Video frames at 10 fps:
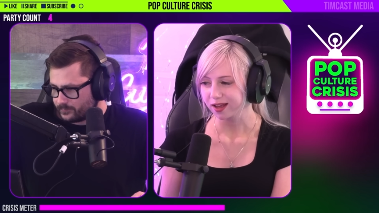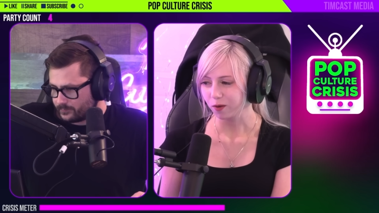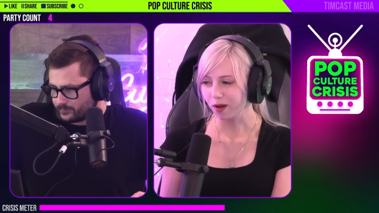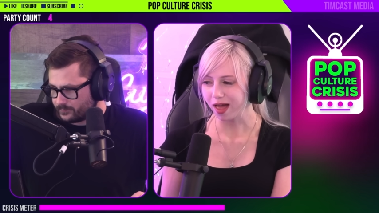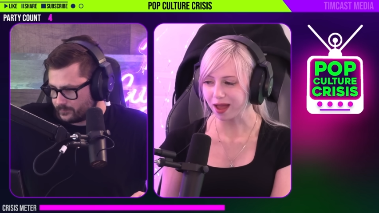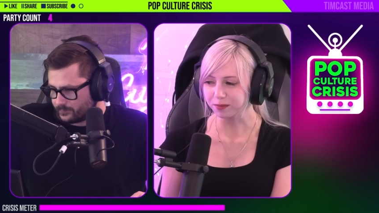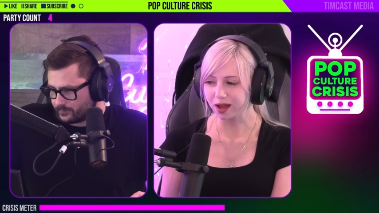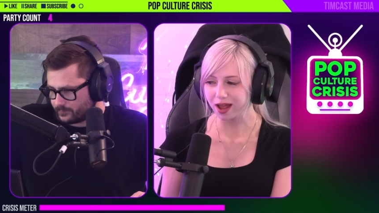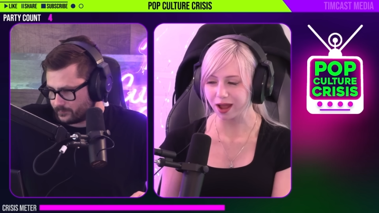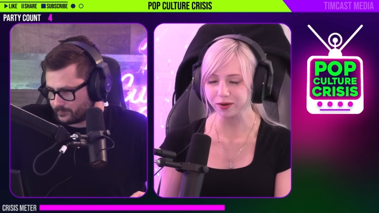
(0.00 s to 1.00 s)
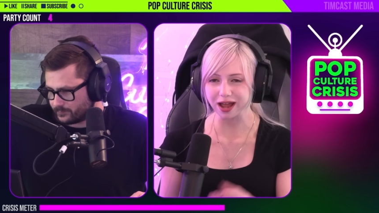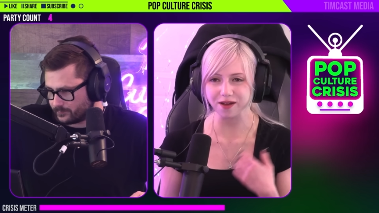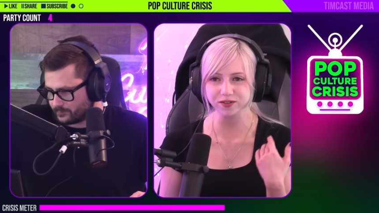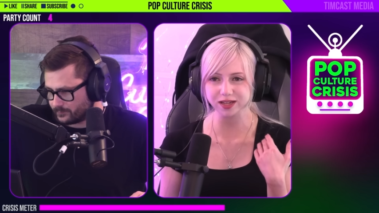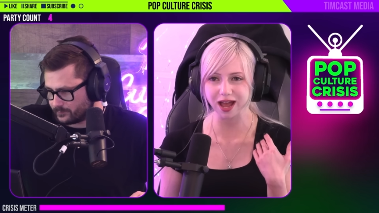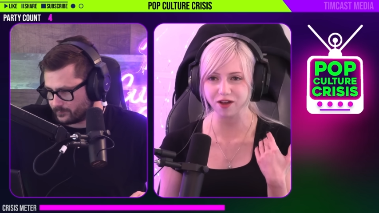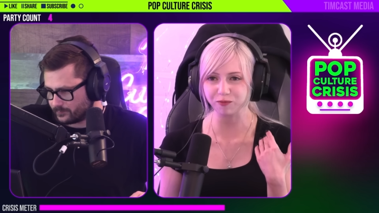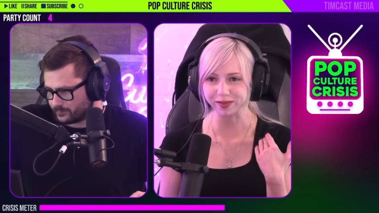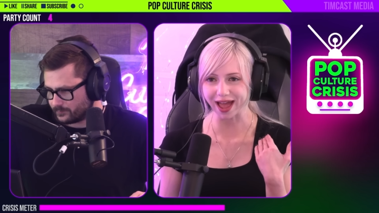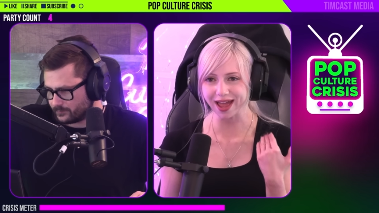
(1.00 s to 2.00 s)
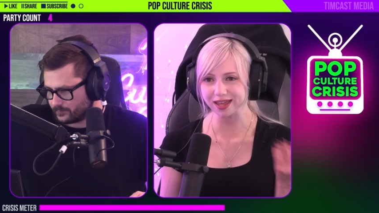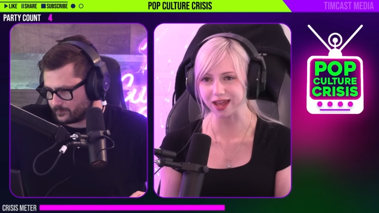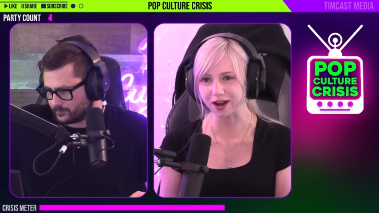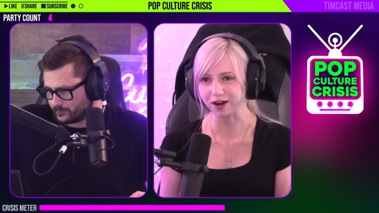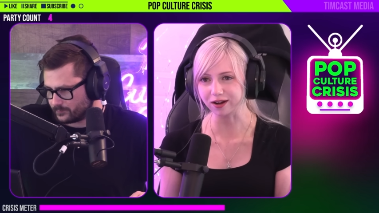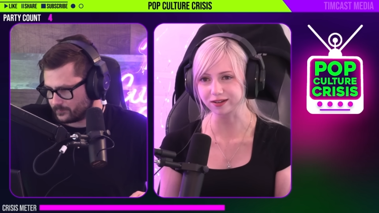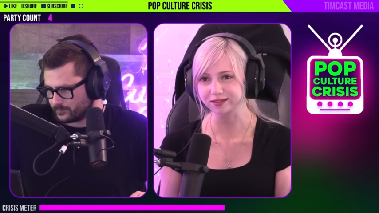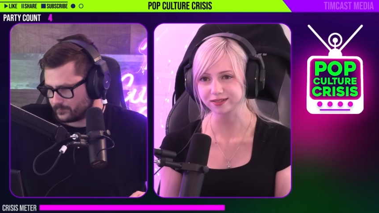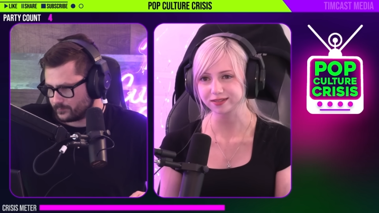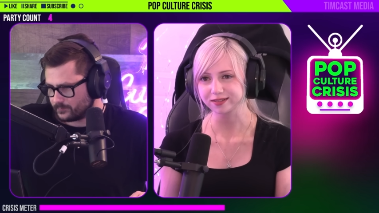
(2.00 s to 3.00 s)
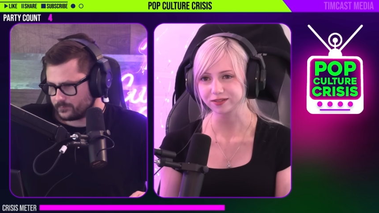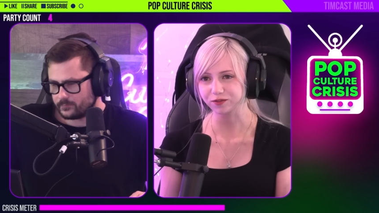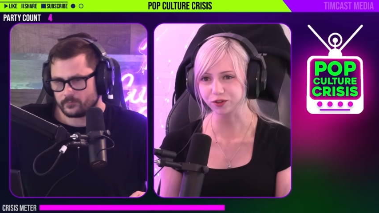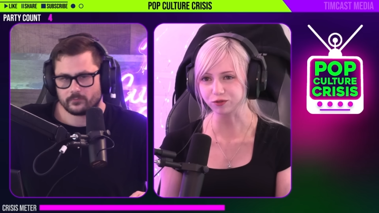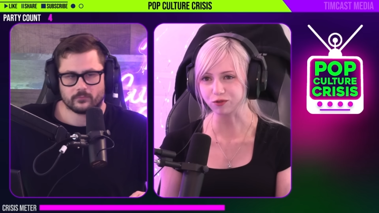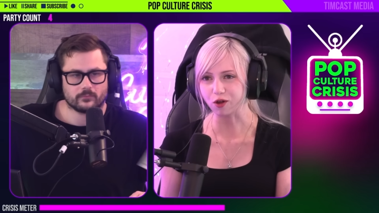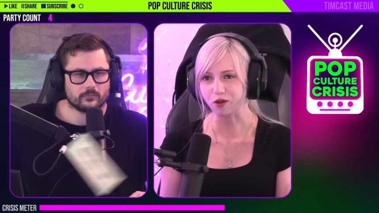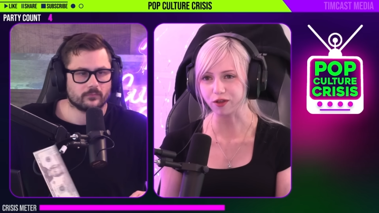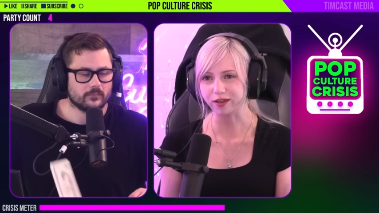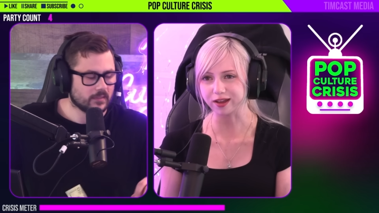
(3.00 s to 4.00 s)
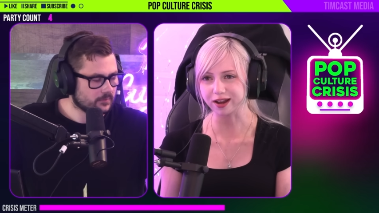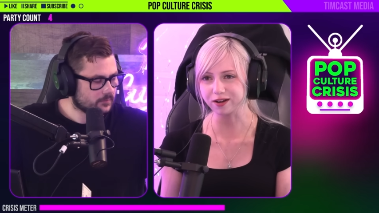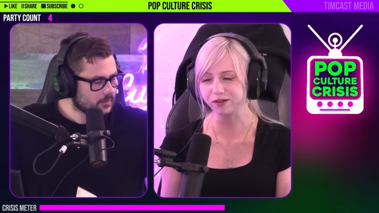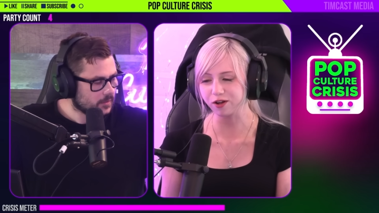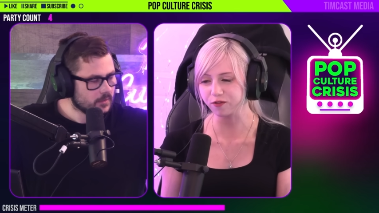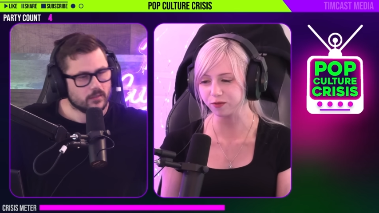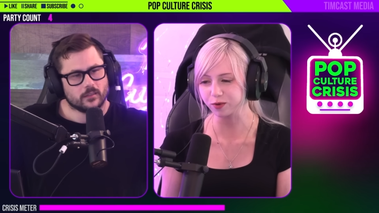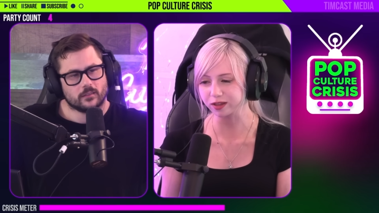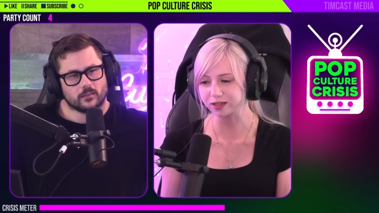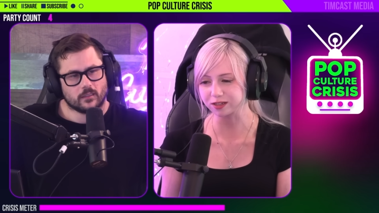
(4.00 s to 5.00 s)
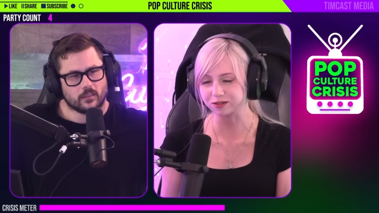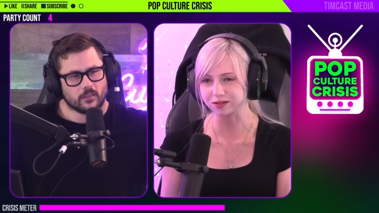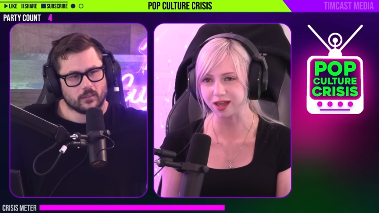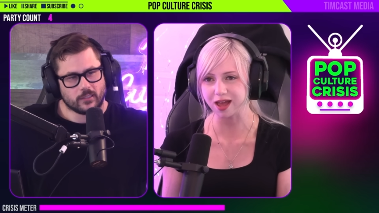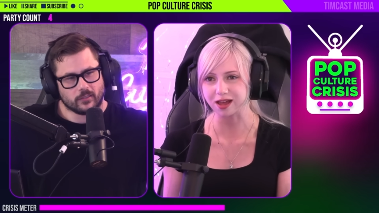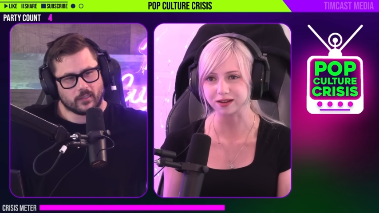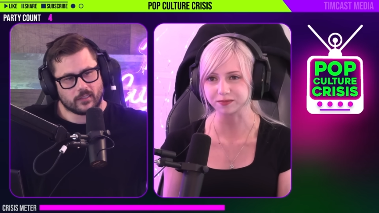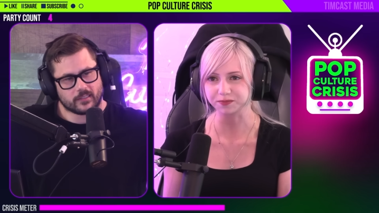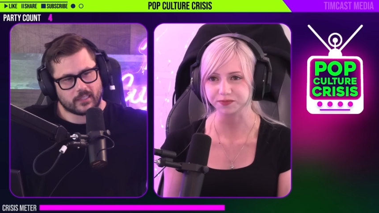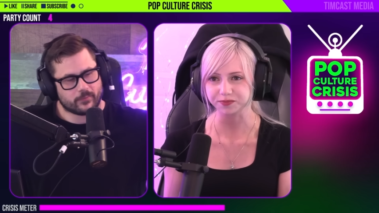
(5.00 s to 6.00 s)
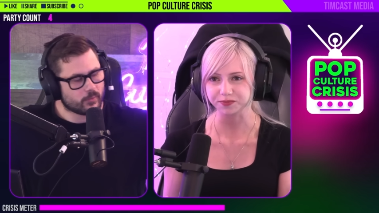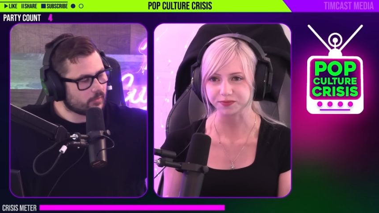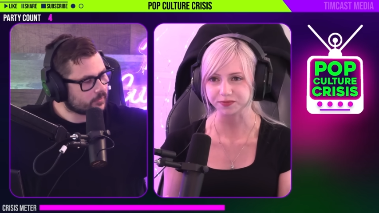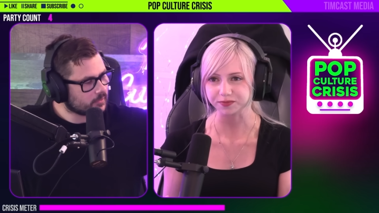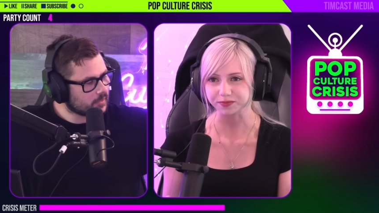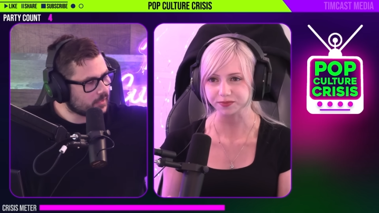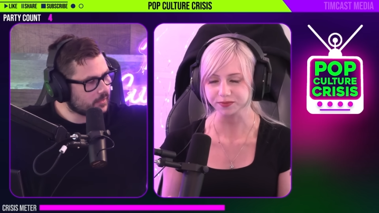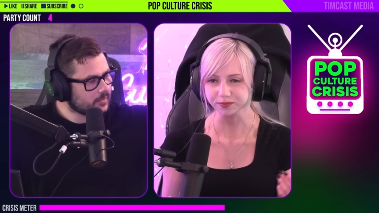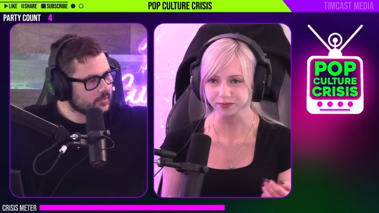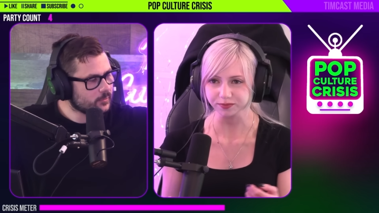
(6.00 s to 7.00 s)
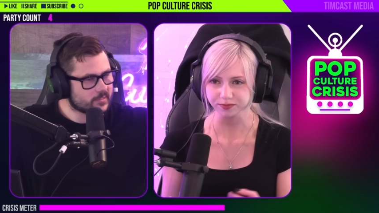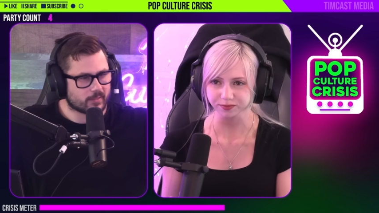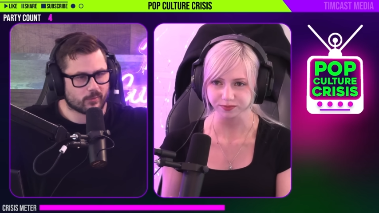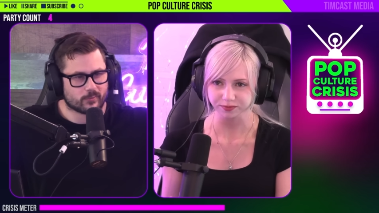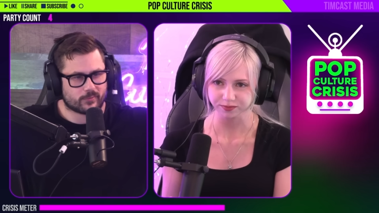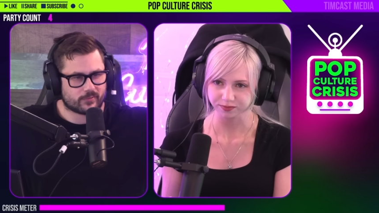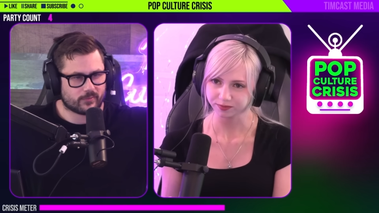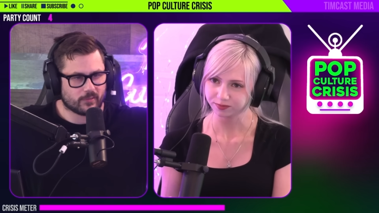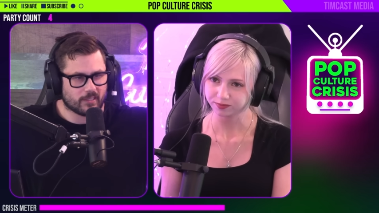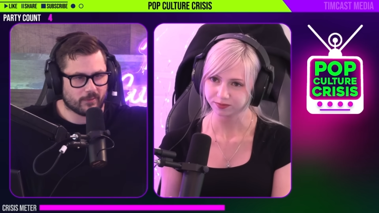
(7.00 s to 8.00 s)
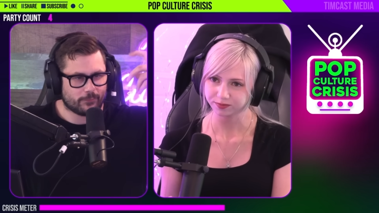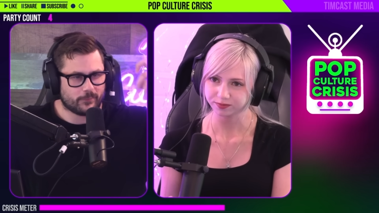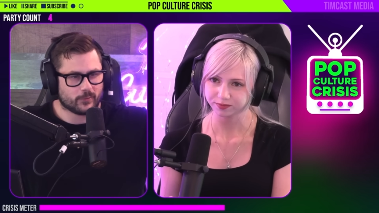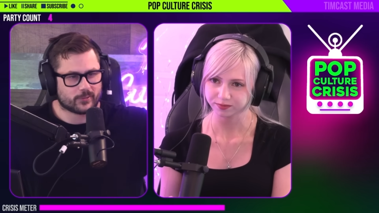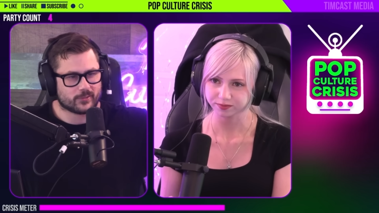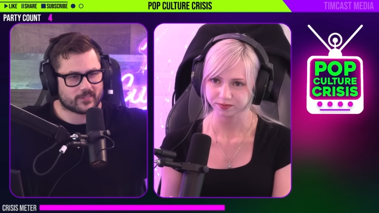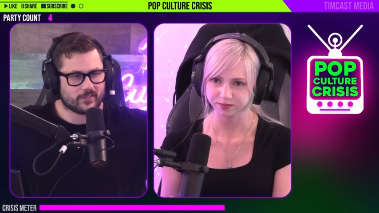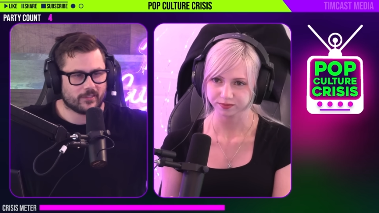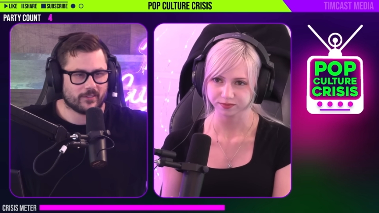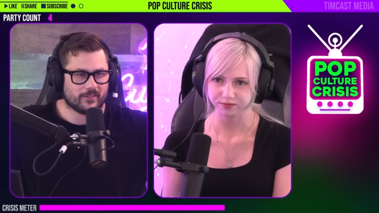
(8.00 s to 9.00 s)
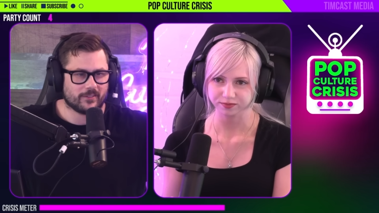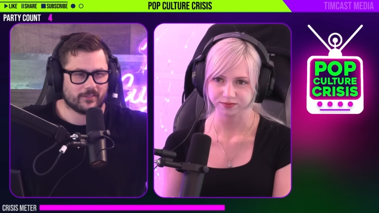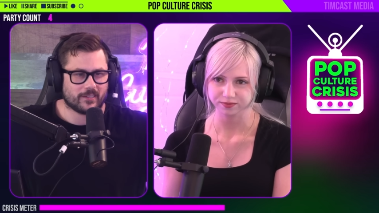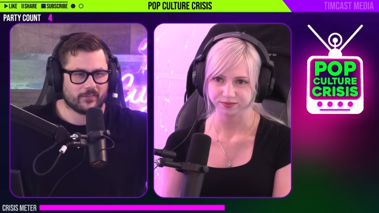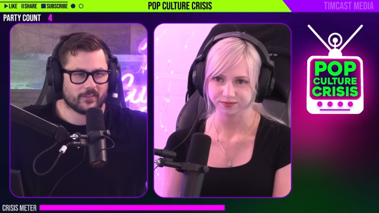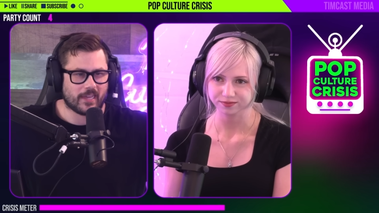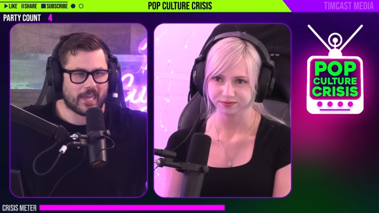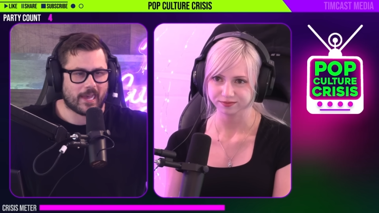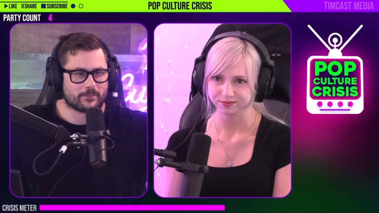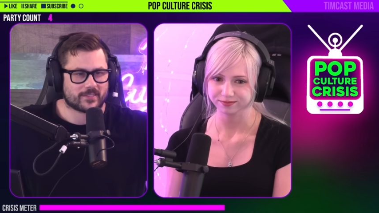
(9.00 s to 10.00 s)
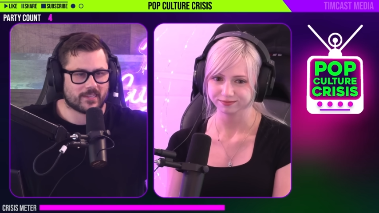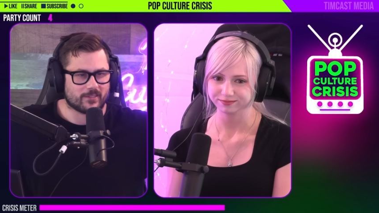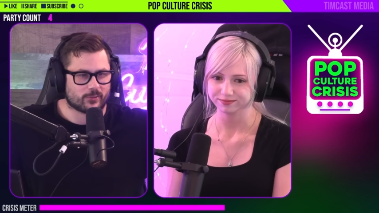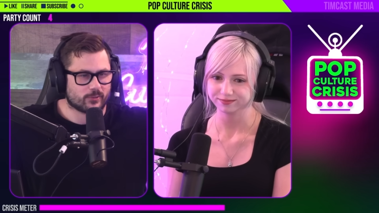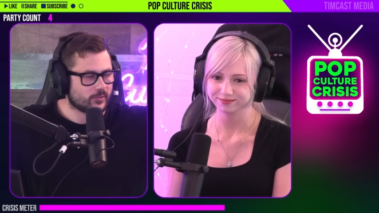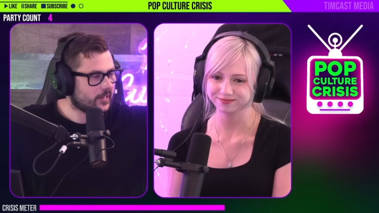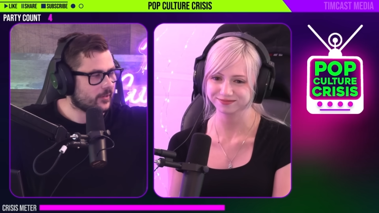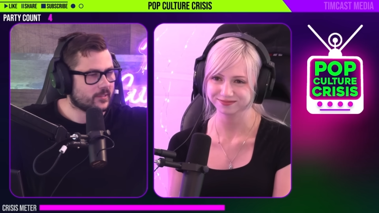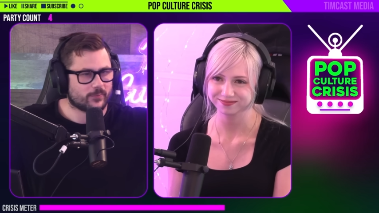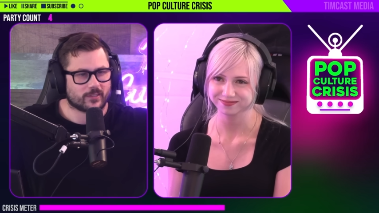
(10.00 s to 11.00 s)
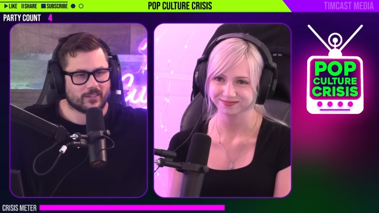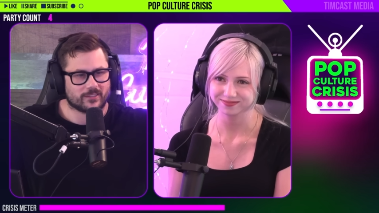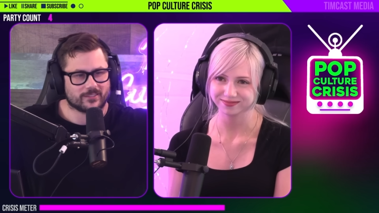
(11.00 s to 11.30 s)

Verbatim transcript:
Speaker 1: Well, I'm not, I would have to have black hair for the role, and mm. I don't know if I'm willing to do that. Yeah,
Speaker 2: uh, like have you ever uh, used like those uh, filters on the on the apps that turn your hair a different color?